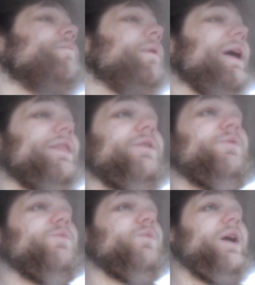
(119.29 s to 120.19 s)
by the
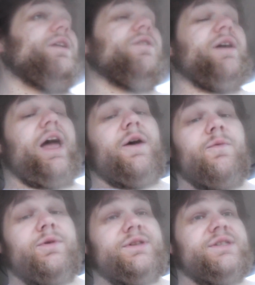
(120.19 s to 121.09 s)
way your
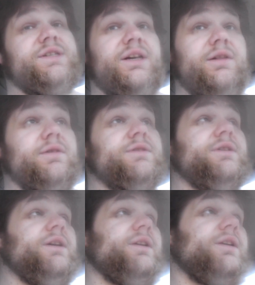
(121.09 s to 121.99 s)
A1C looks
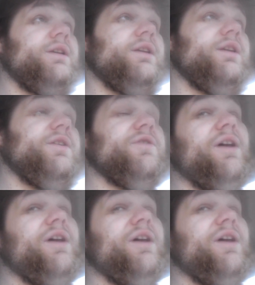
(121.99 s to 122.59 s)
like, you're